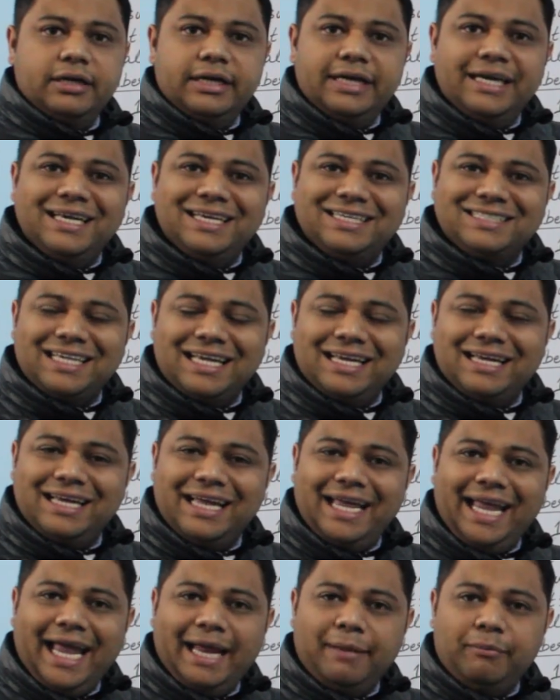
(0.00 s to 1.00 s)
is
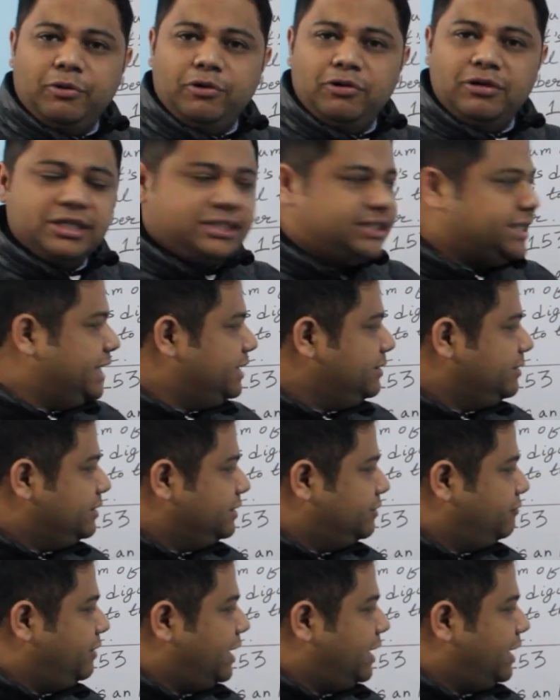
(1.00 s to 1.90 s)
n modulus 10.